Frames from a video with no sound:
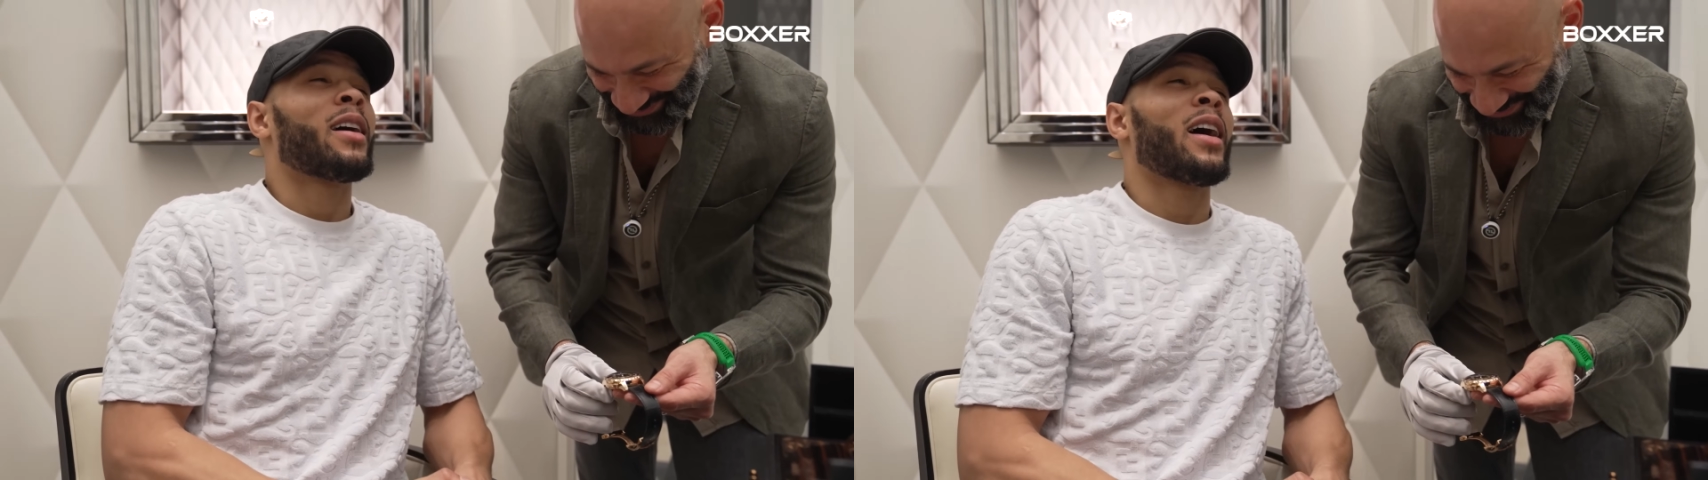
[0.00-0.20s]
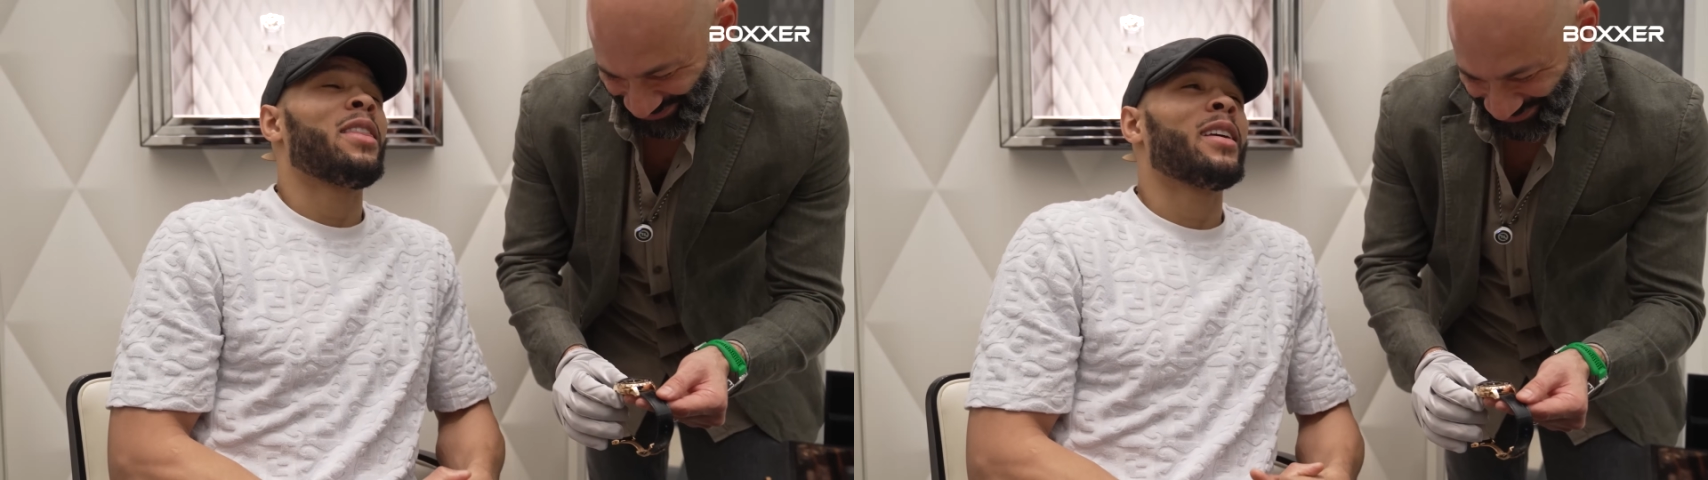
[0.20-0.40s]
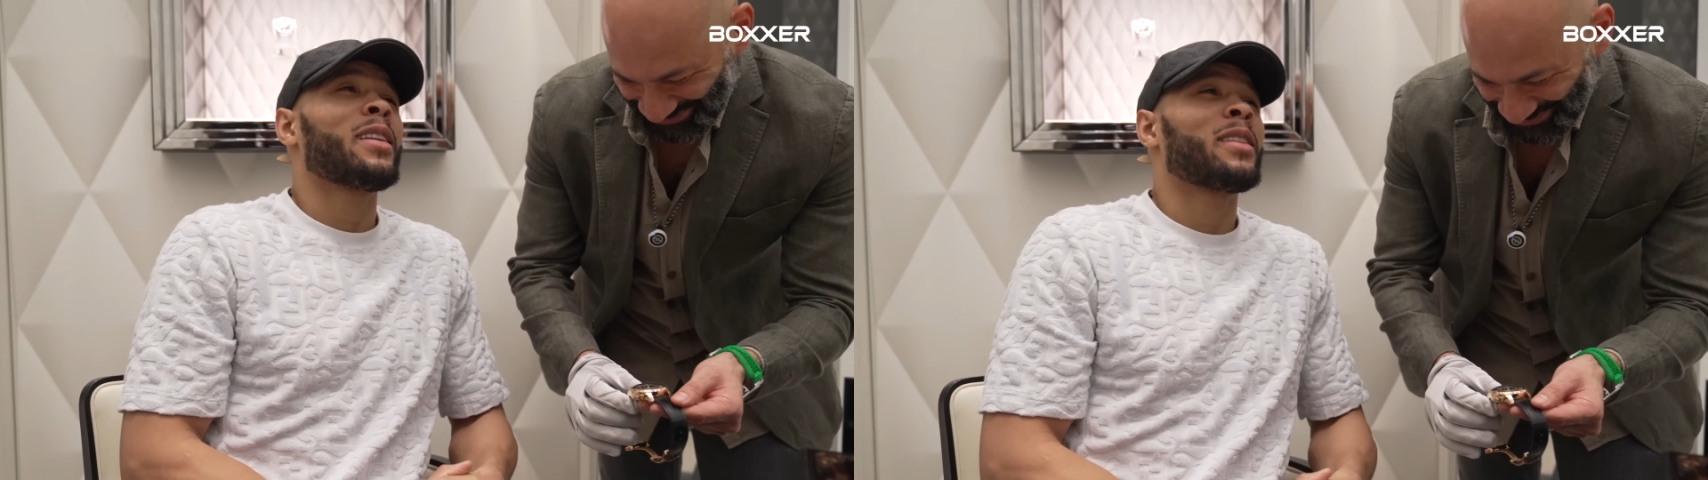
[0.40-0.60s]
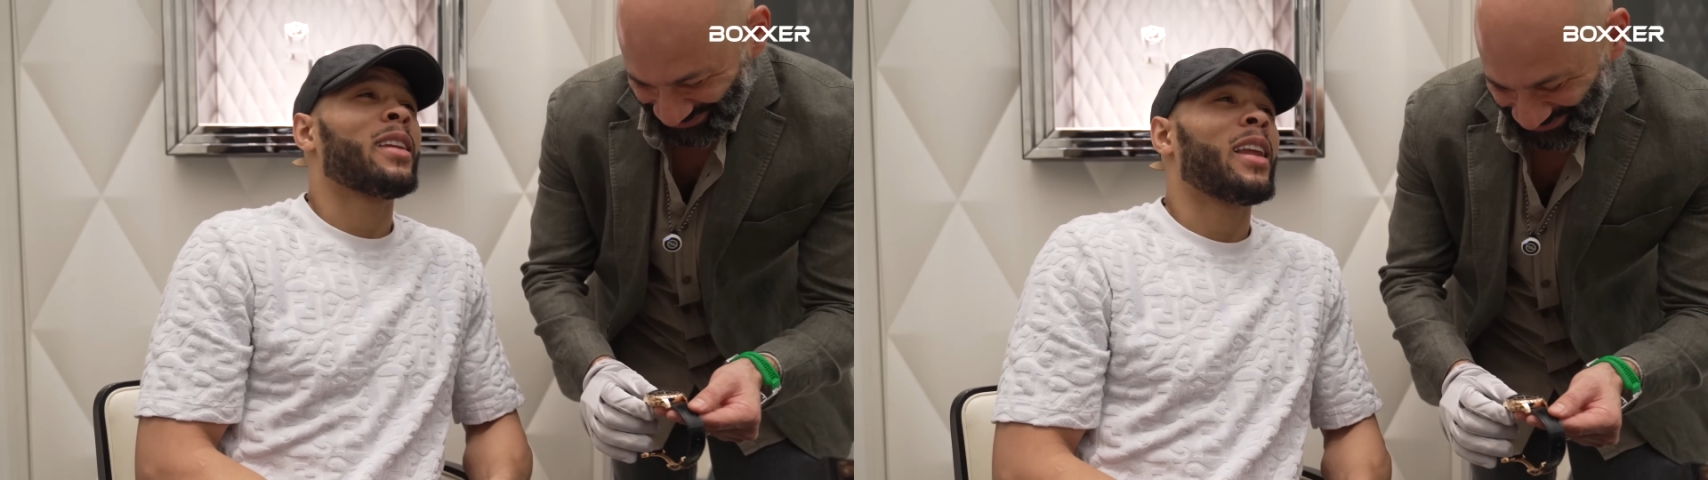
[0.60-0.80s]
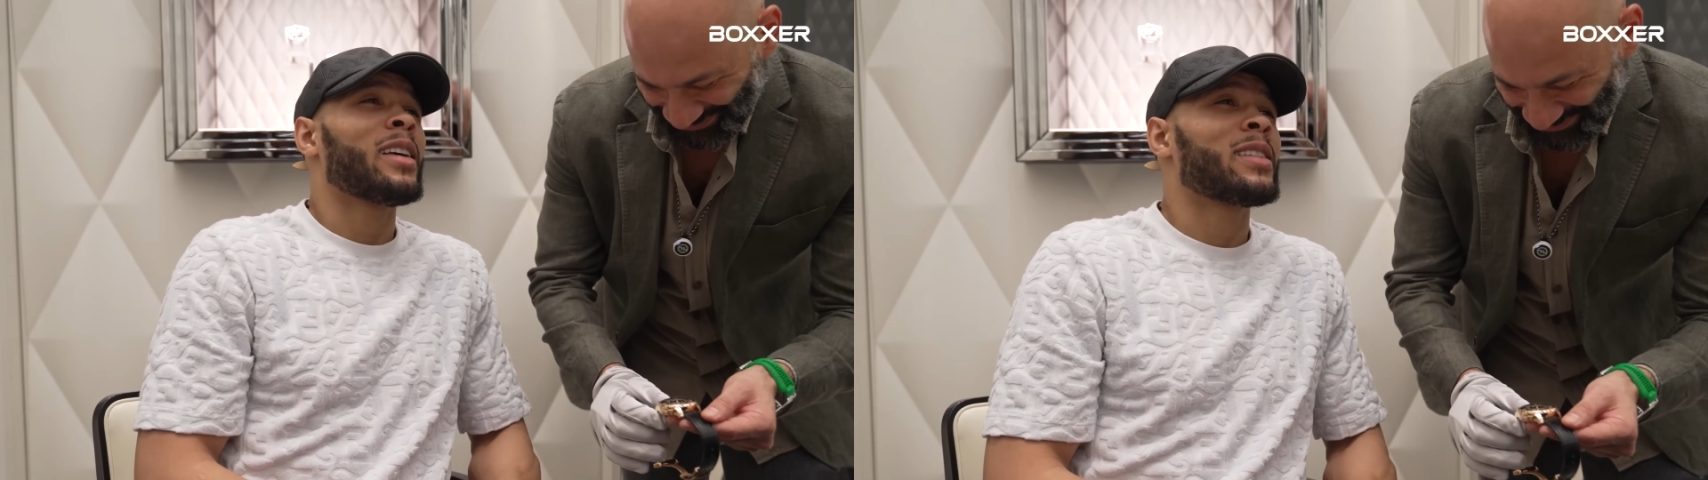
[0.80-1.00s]
I think
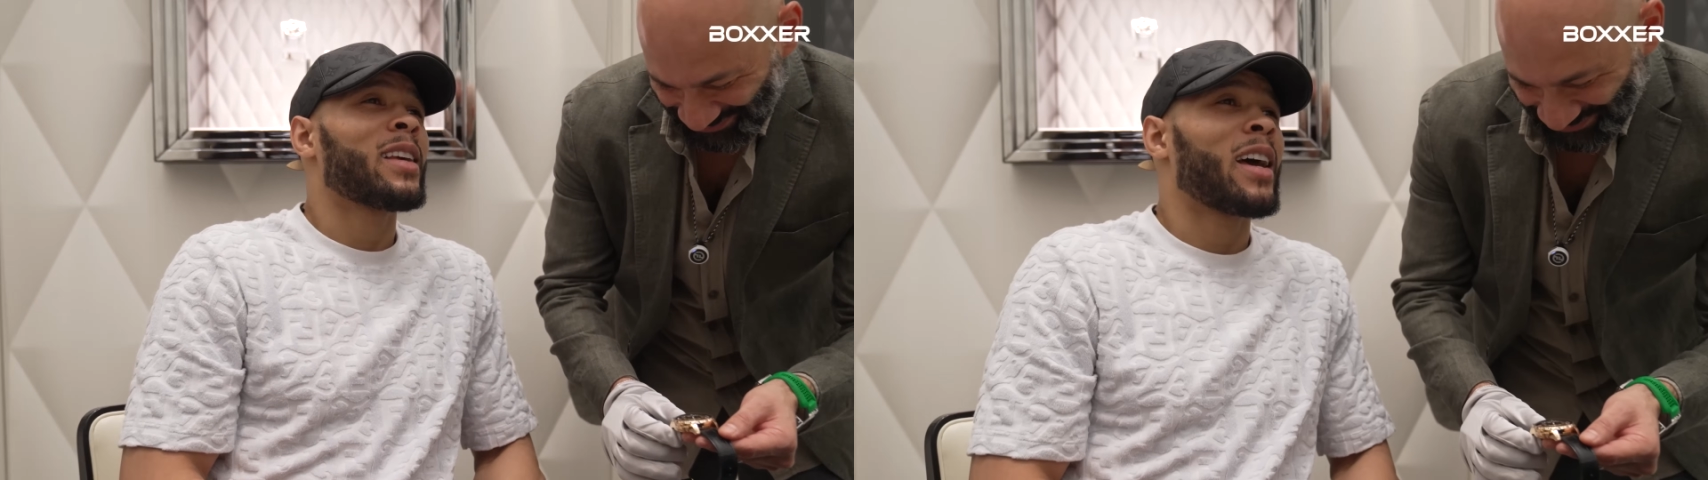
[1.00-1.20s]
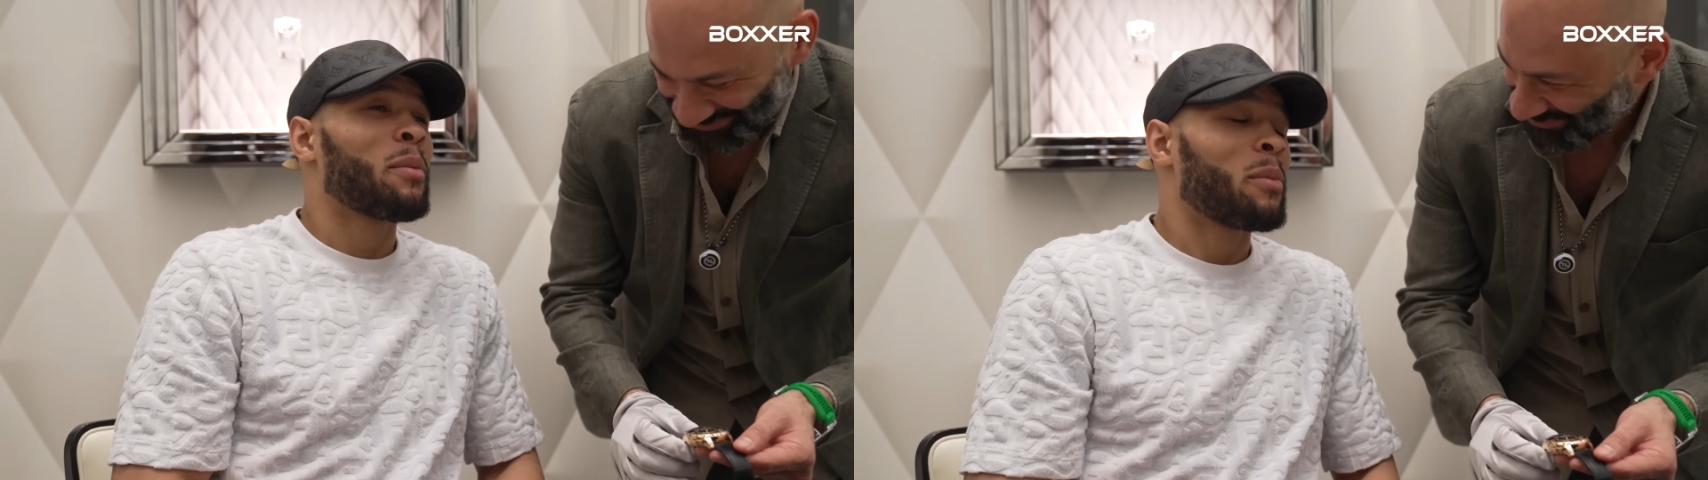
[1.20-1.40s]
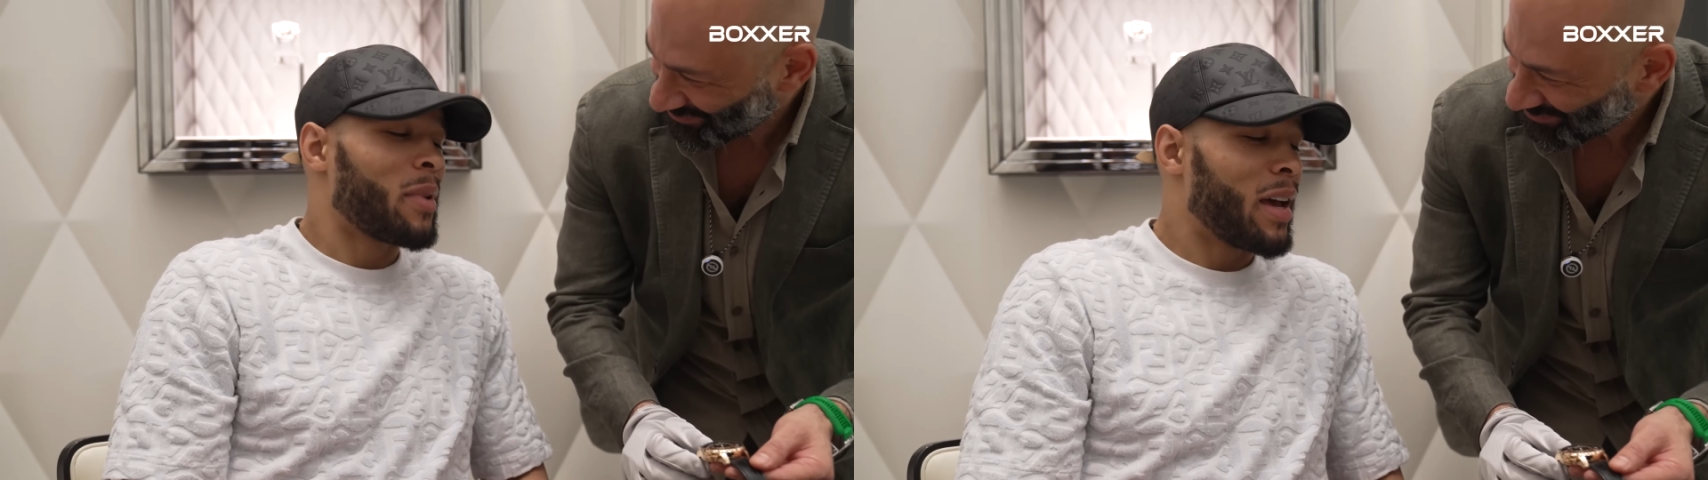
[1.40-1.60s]
the last time